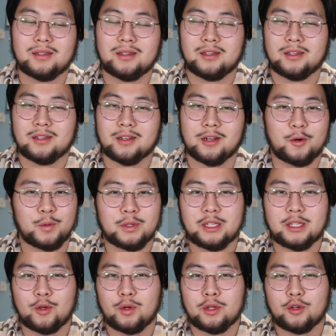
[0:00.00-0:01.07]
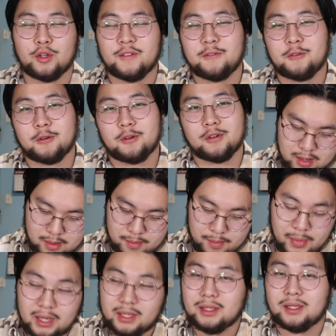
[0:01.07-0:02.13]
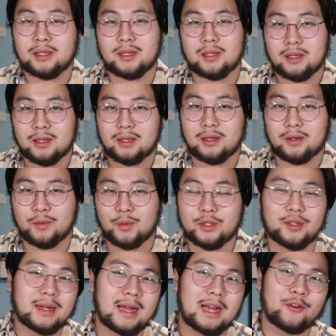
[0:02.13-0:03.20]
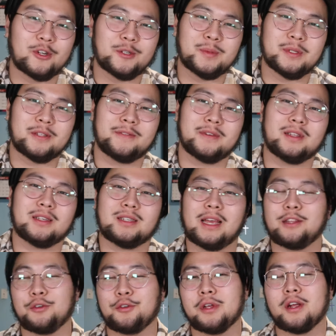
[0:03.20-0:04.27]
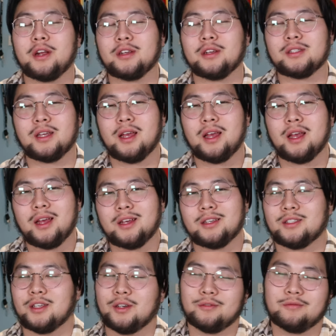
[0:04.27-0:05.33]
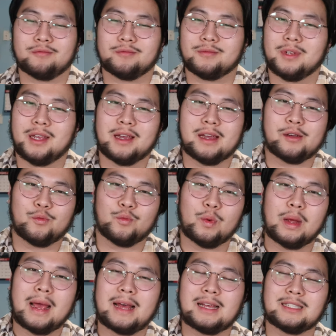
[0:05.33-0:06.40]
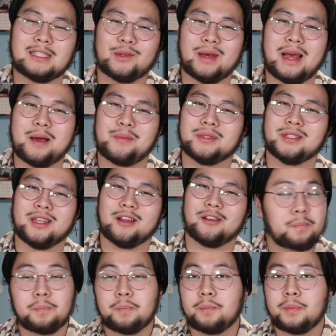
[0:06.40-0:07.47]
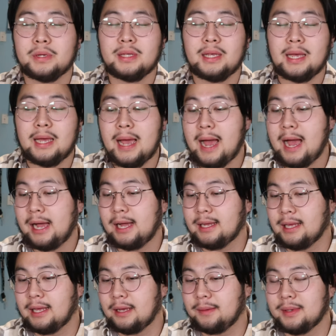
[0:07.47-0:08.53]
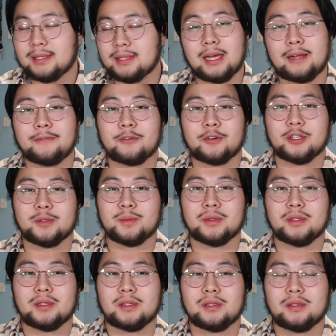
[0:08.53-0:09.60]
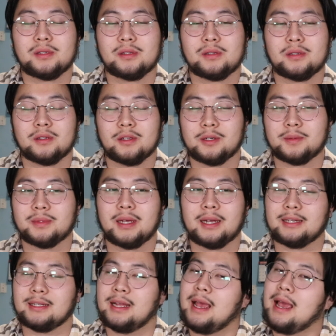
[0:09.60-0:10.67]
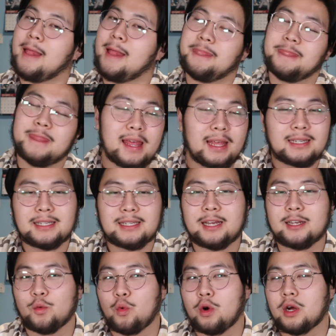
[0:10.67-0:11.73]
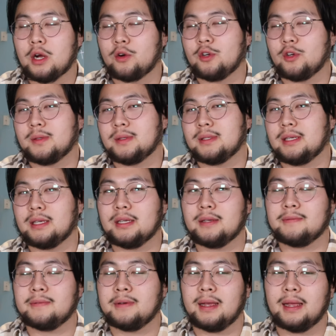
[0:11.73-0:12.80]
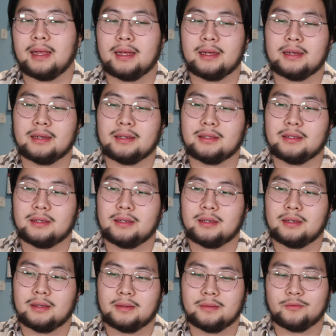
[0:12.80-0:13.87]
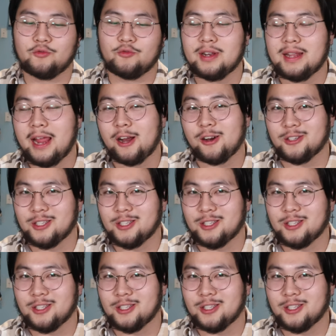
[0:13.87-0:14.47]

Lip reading: go into 2024. But we still got Christmas to finish and New Year's. So, yeah, we gotta see what happens there. But yeah, I am excited for Christmas. You know what I'm saying? Not excited to work on Christmas Eve and run errands on